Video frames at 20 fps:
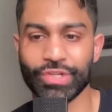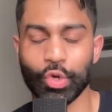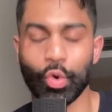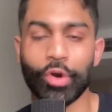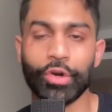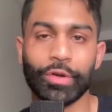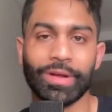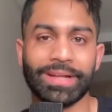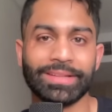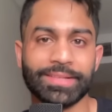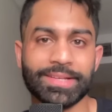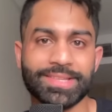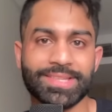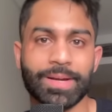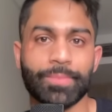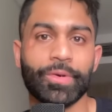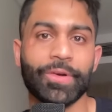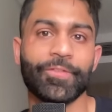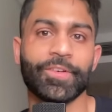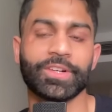going to get the
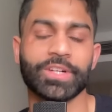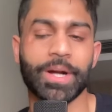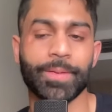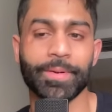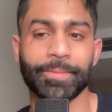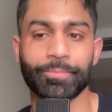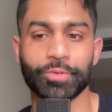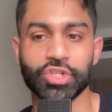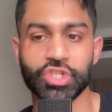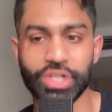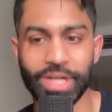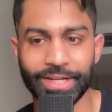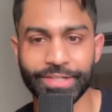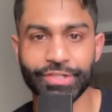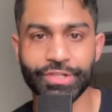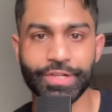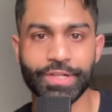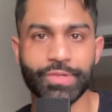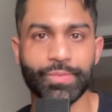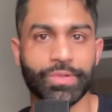summary of economic
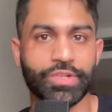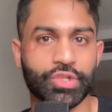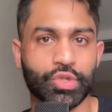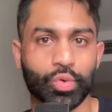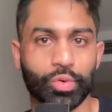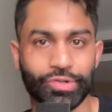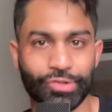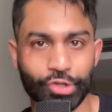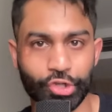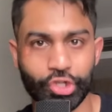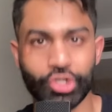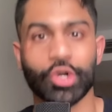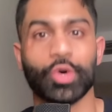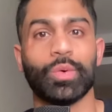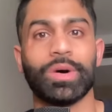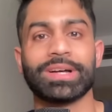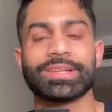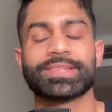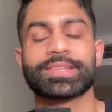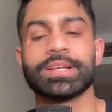projections, which is going to show
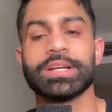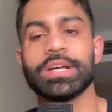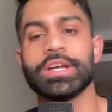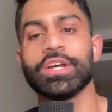us